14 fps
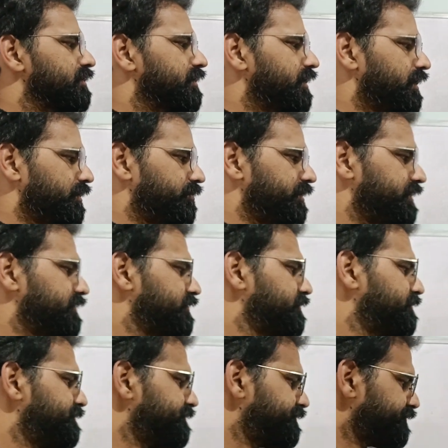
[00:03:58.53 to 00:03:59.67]
rabies.
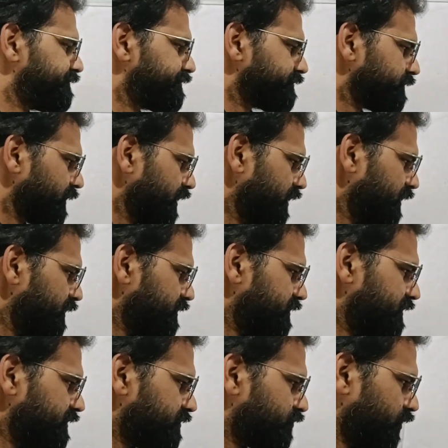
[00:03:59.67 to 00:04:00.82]

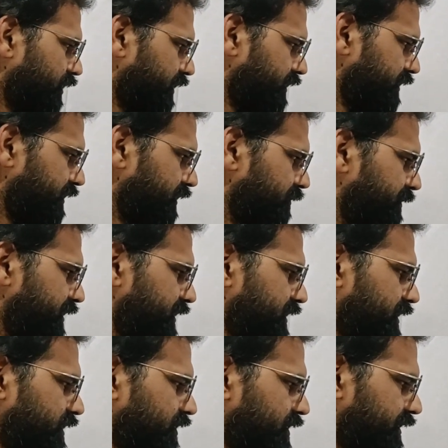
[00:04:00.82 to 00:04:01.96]
This quarantine
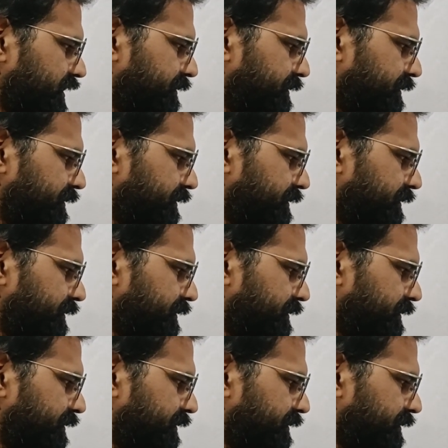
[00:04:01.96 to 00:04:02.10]
period